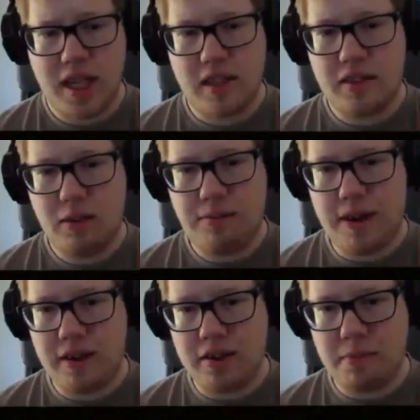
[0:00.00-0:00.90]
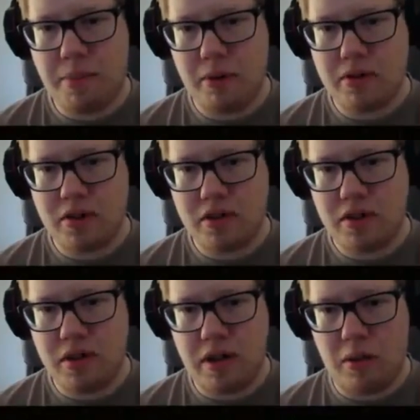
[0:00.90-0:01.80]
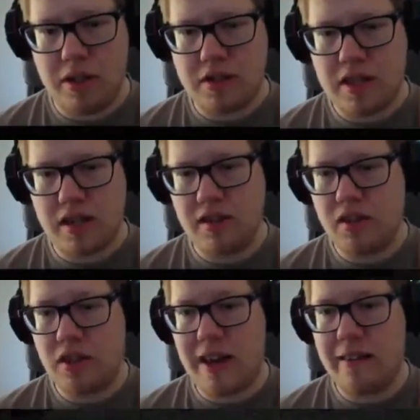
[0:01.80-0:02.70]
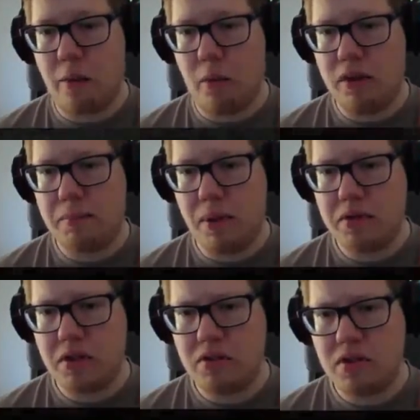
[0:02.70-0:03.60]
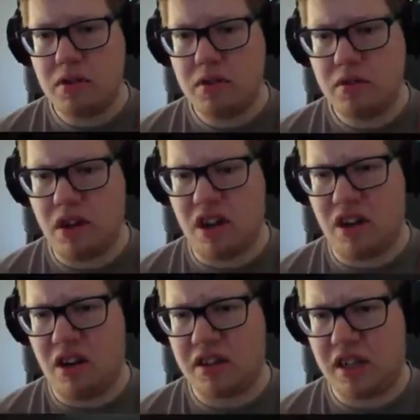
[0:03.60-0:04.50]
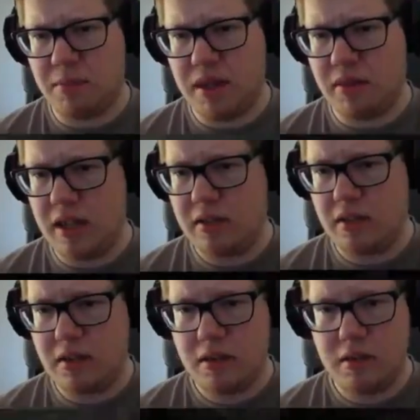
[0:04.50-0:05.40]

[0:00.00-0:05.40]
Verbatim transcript: And I do find lots of potions. Or is it that I need to gather all the potions? No, it can't be, right?